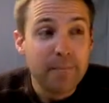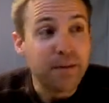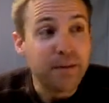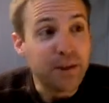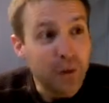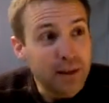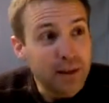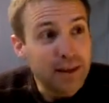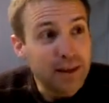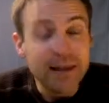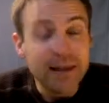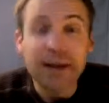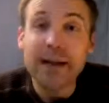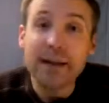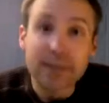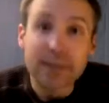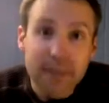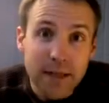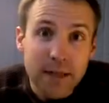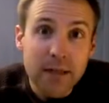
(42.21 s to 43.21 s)
The only thing I
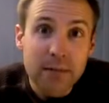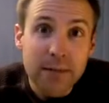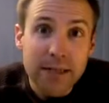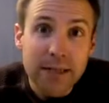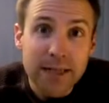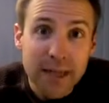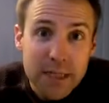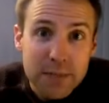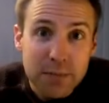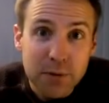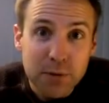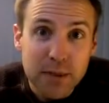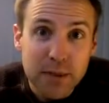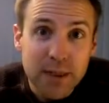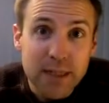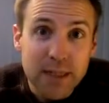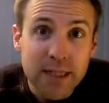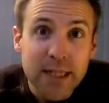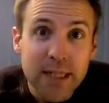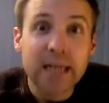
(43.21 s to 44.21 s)
can claim to be an expert
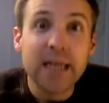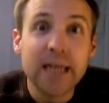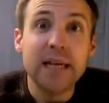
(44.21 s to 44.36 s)
on